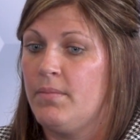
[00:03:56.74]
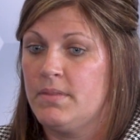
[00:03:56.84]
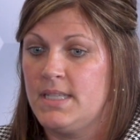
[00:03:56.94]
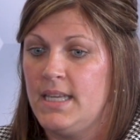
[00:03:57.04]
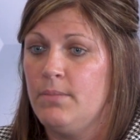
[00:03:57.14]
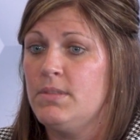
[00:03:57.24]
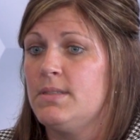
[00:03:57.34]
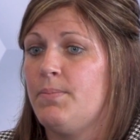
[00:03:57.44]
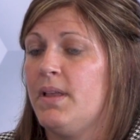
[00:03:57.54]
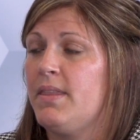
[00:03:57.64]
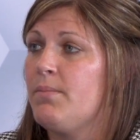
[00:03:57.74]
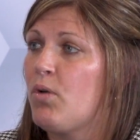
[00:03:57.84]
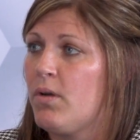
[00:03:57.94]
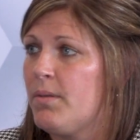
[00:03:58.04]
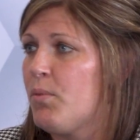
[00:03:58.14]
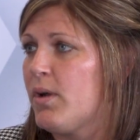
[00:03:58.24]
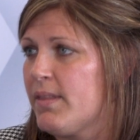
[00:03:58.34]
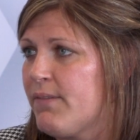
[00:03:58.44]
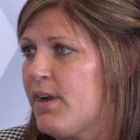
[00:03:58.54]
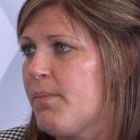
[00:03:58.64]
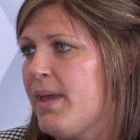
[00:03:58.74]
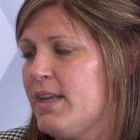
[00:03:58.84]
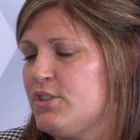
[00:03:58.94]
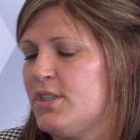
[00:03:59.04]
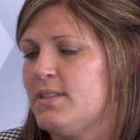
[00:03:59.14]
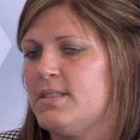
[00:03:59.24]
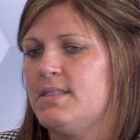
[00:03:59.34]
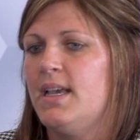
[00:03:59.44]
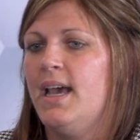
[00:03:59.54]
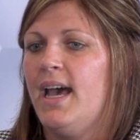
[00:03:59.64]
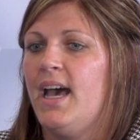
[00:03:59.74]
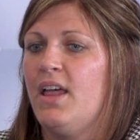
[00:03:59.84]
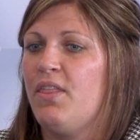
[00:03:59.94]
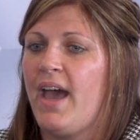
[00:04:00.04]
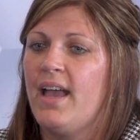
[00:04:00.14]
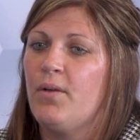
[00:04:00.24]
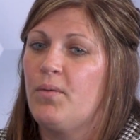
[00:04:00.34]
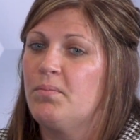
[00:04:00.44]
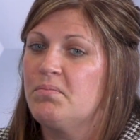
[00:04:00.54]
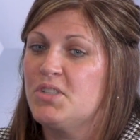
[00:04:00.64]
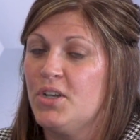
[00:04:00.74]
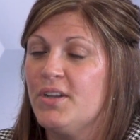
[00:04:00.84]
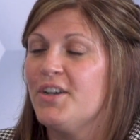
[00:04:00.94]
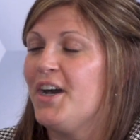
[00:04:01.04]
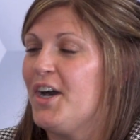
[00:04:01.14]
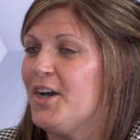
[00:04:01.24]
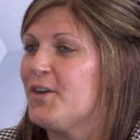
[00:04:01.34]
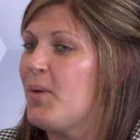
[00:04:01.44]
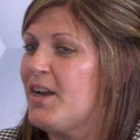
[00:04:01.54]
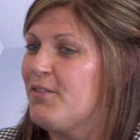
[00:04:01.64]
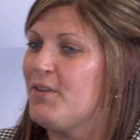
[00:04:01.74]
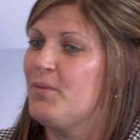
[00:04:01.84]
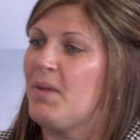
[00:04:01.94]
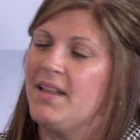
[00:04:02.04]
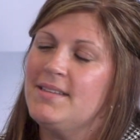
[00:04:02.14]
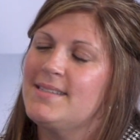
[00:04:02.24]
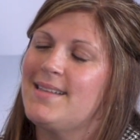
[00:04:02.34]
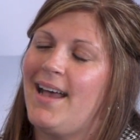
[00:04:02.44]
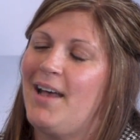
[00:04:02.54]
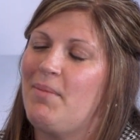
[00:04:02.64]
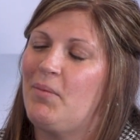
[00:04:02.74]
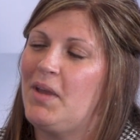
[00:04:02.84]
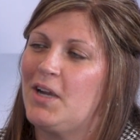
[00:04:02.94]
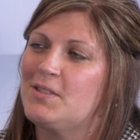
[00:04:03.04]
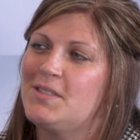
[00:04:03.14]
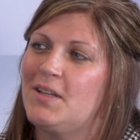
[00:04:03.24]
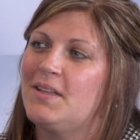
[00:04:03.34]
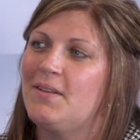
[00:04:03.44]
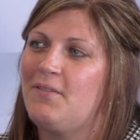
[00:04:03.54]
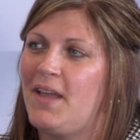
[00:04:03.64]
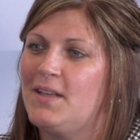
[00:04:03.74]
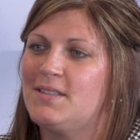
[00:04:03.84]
teams, but then more importantly for our patients. That took quite a few months, and we are still in the phase